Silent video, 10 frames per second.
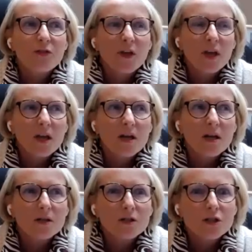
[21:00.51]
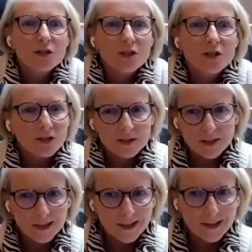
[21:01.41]
they does
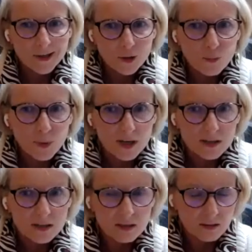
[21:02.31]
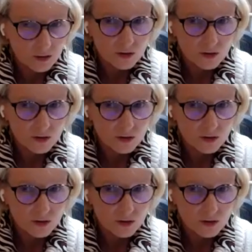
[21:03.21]
the new person